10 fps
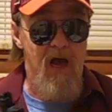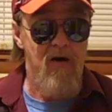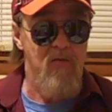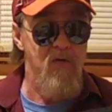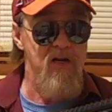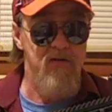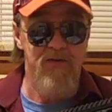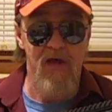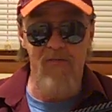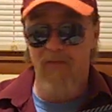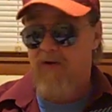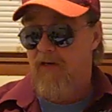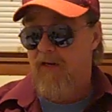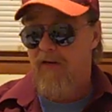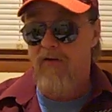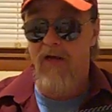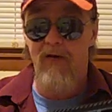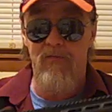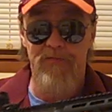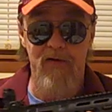I don't need a scope on here. I
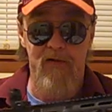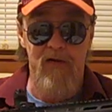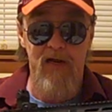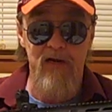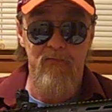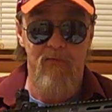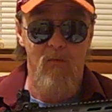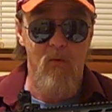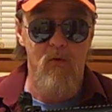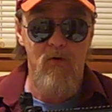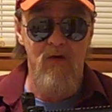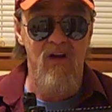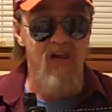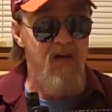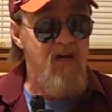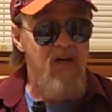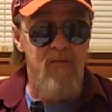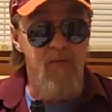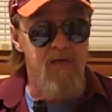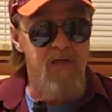don't feel the need for one,
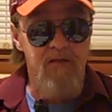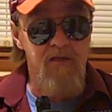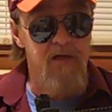but